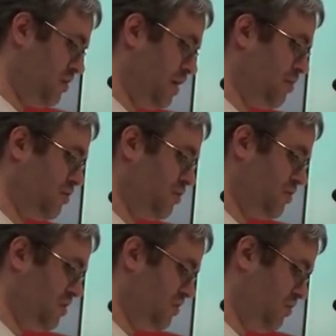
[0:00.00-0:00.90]
labor
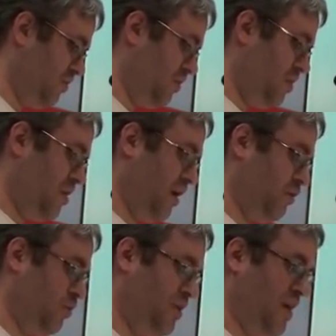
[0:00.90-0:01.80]
unions,
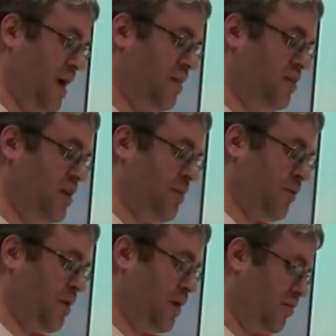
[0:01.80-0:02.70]
realigning the
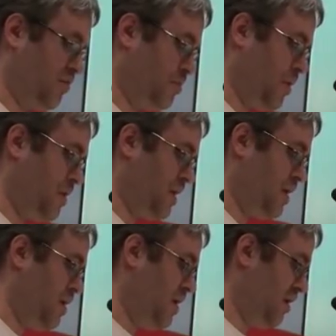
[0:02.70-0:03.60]
Democratic
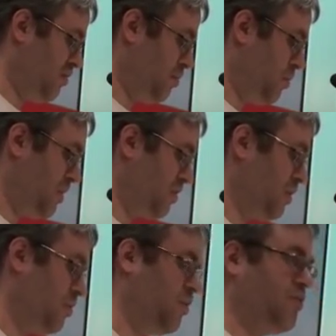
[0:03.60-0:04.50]
Party, and
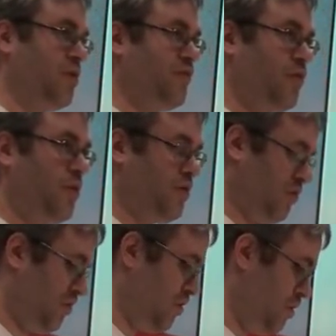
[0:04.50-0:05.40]
supporting liberals, and of
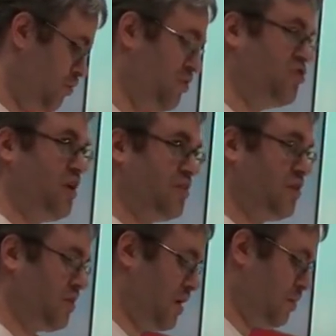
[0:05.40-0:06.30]
course,
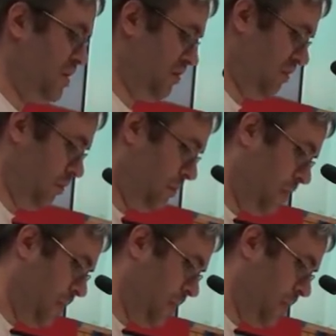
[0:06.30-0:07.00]
rejecting communism.